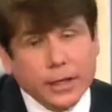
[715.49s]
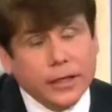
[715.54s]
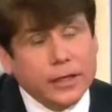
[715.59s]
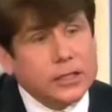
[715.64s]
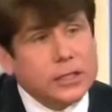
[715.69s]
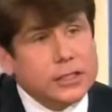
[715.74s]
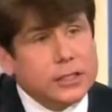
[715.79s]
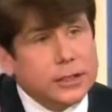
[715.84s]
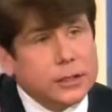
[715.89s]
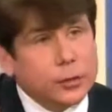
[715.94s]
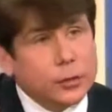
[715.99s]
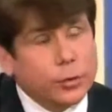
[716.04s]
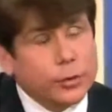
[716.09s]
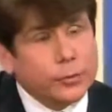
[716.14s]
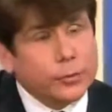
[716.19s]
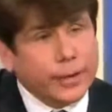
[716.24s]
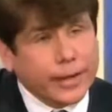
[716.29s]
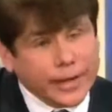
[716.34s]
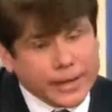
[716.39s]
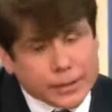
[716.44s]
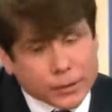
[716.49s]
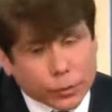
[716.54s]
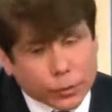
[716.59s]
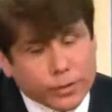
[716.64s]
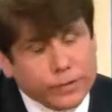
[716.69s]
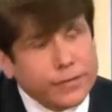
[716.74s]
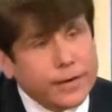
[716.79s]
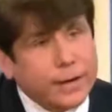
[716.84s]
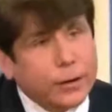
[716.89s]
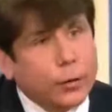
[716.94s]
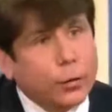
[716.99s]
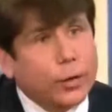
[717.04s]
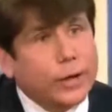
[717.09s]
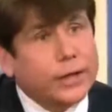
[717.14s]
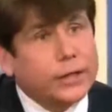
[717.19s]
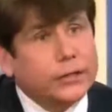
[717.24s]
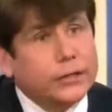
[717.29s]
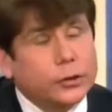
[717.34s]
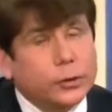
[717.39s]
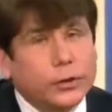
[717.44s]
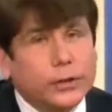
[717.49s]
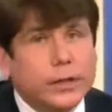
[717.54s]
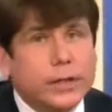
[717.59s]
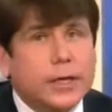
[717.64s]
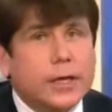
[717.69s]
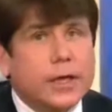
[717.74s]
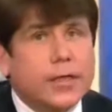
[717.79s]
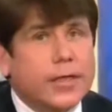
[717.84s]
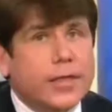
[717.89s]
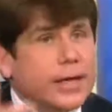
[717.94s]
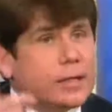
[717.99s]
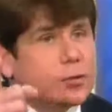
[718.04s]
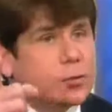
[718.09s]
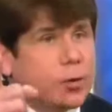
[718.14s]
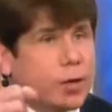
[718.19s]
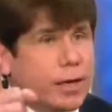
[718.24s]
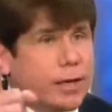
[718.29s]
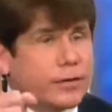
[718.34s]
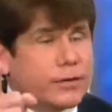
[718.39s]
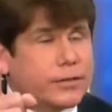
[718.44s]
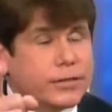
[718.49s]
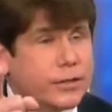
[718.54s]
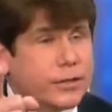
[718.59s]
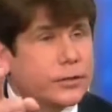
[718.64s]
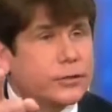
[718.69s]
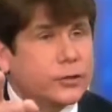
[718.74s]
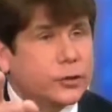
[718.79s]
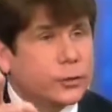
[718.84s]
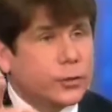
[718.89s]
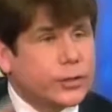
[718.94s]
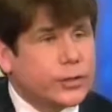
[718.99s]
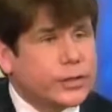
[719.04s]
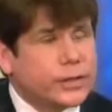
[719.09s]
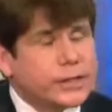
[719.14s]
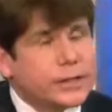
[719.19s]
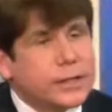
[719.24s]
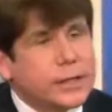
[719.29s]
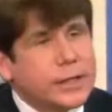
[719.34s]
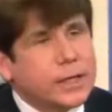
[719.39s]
Legislature wouldn't pass it. We found a way to do it. That's why they're doing this.